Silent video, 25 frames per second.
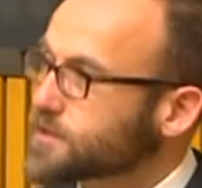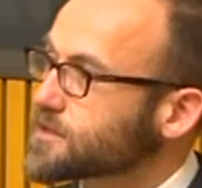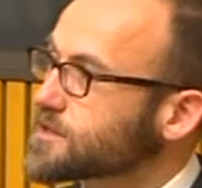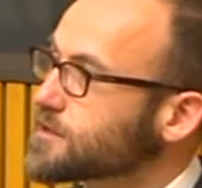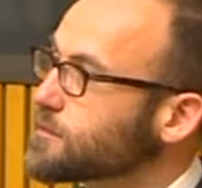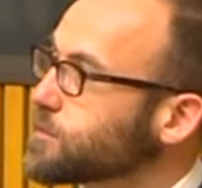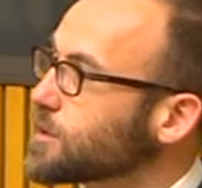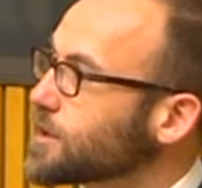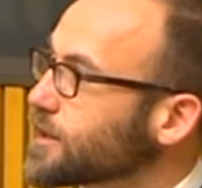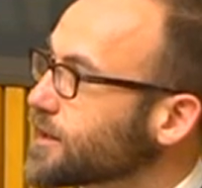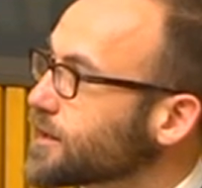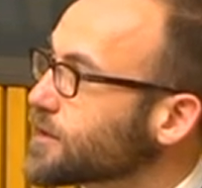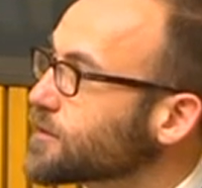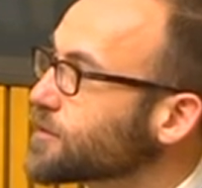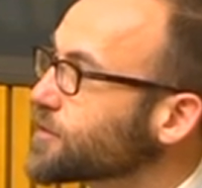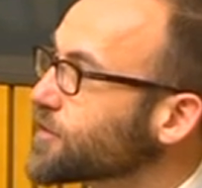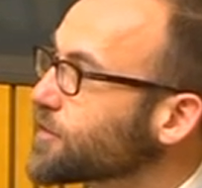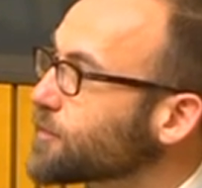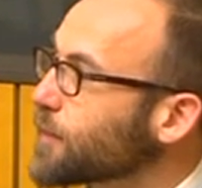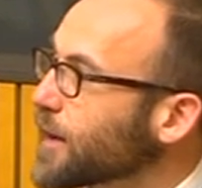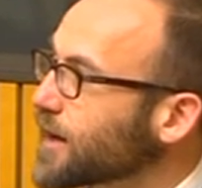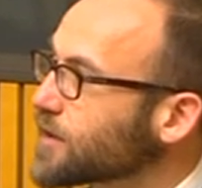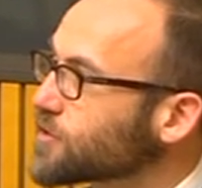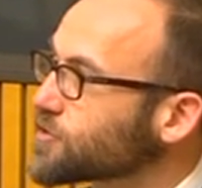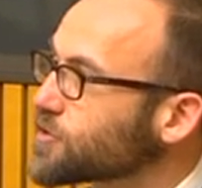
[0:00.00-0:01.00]
the political
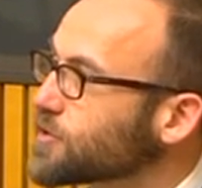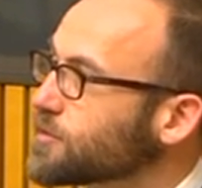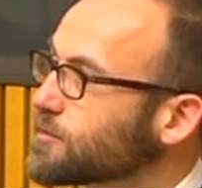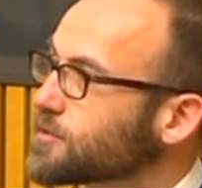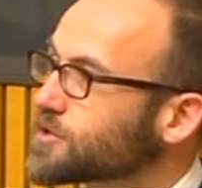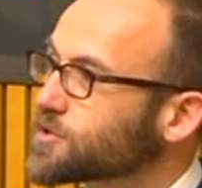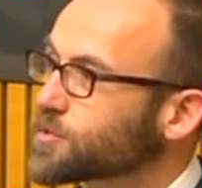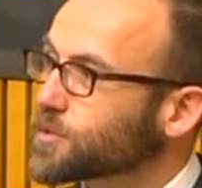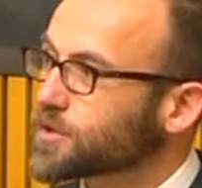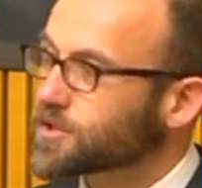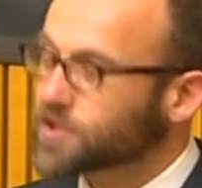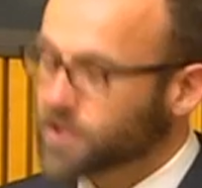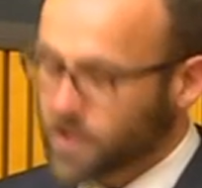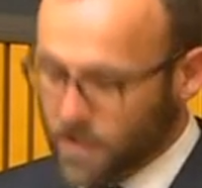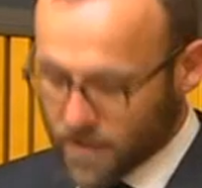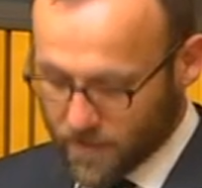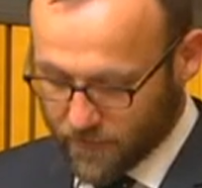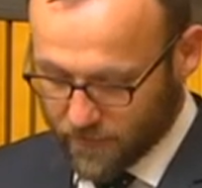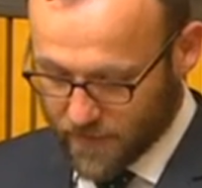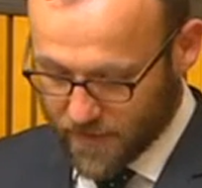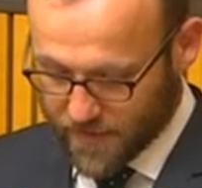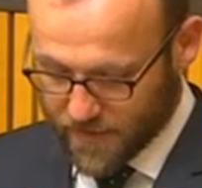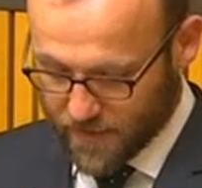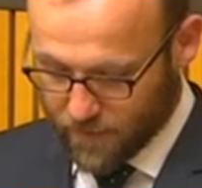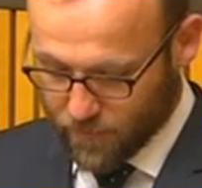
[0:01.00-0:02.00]
spectrum to achieve
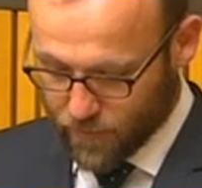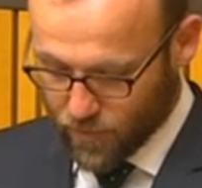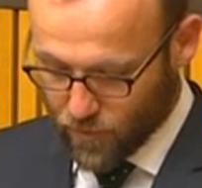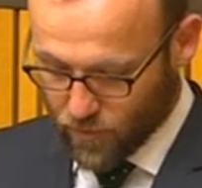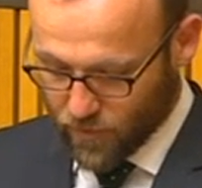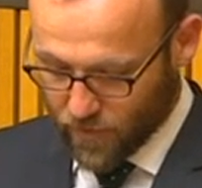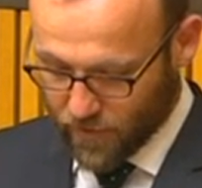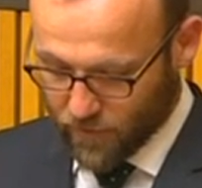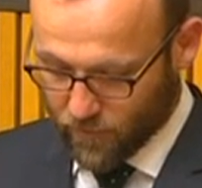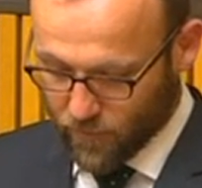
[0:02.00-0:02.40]
this important